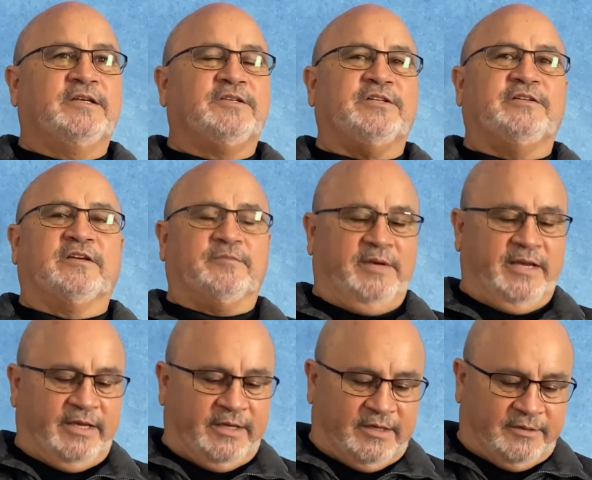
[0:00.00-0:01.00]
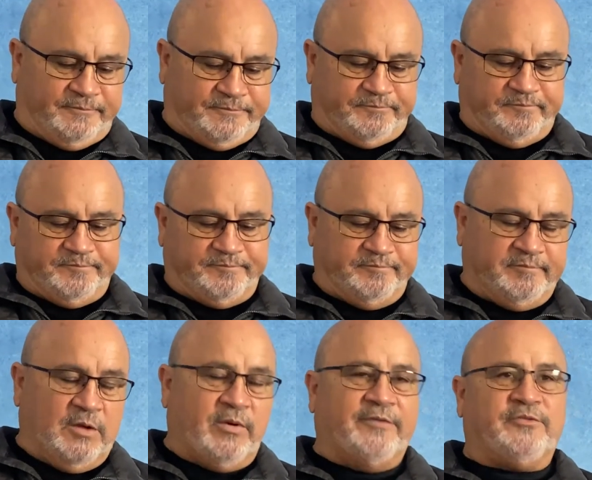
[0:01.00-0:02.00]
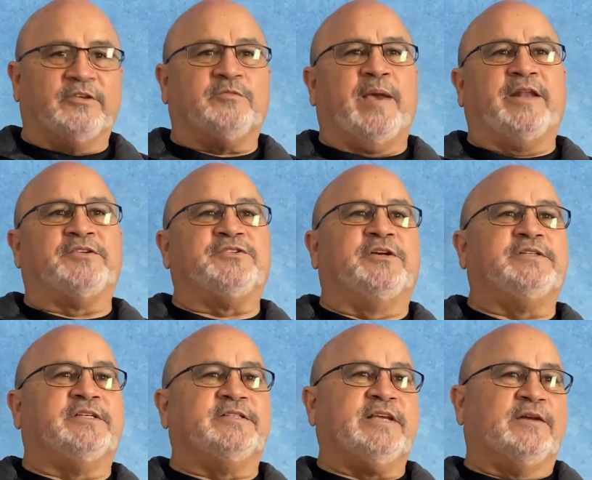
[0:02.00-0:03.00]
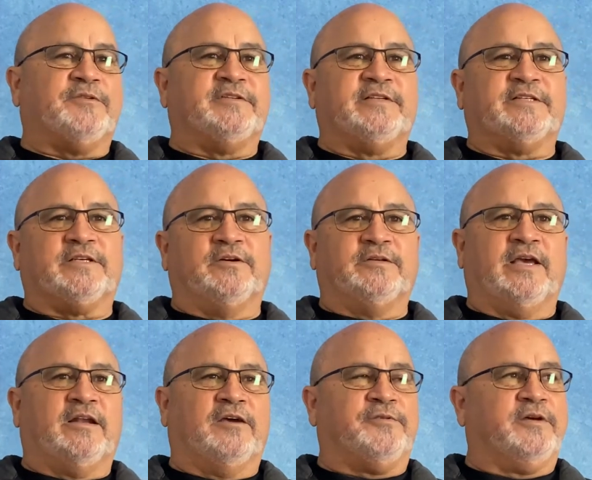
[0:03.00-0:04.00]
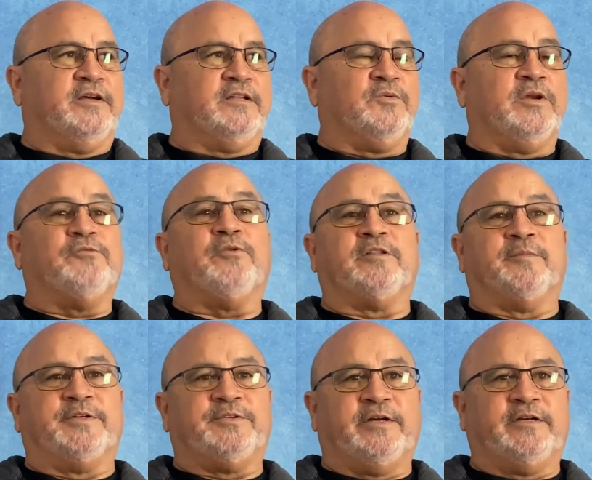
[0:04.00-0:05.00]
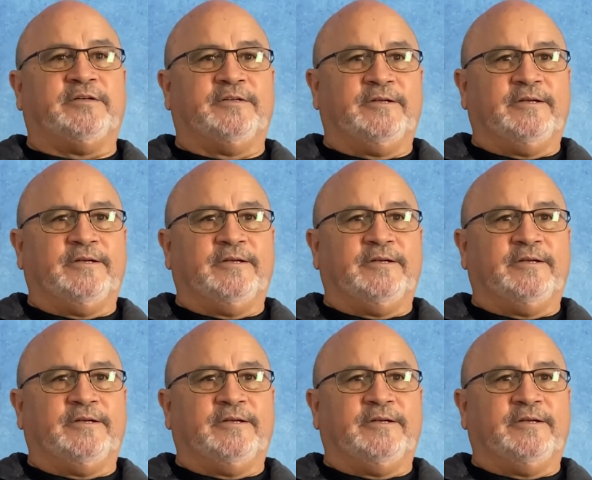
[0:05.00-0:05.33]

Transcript: She took my uh, my wife to a Spanish church in San Francisco, down off uh, twenty-fourth and Mateo.